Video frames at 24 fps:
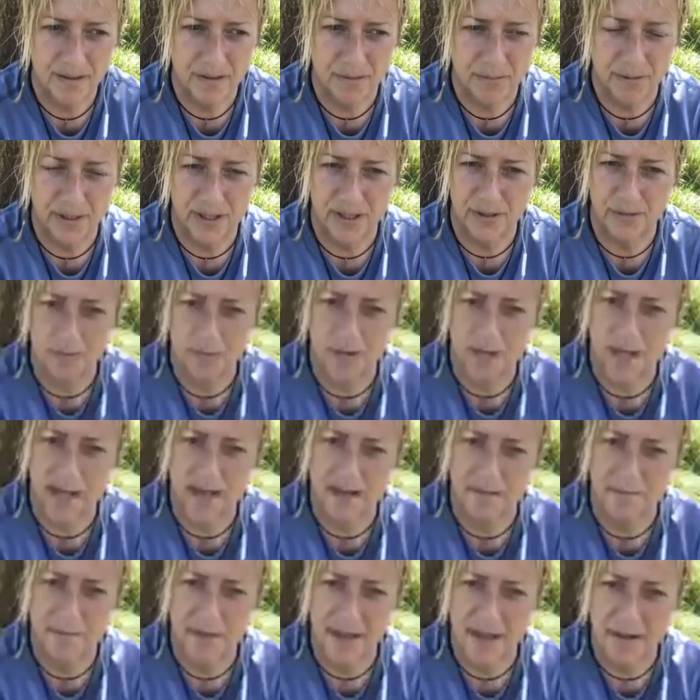which will
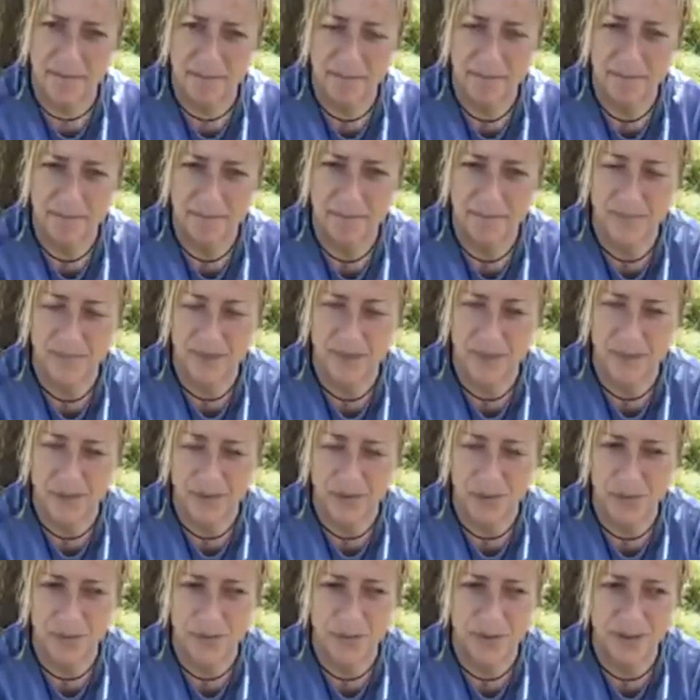help them
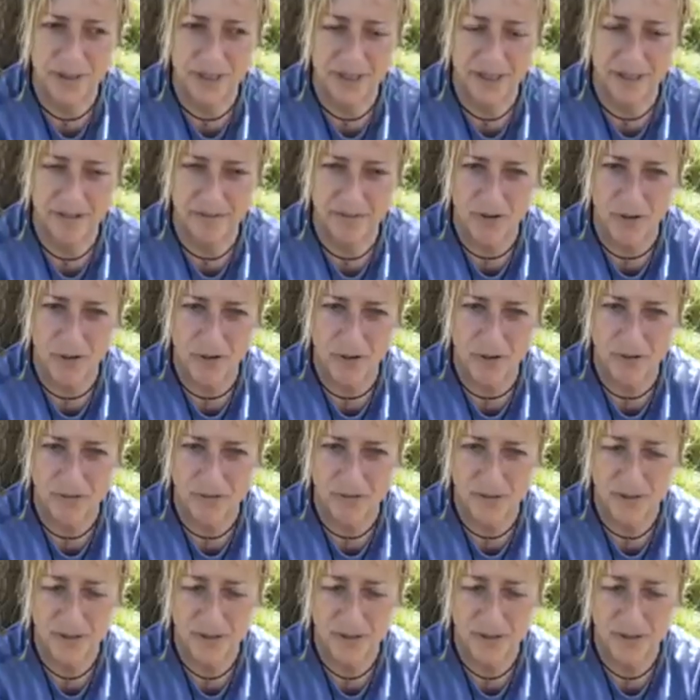to evolve,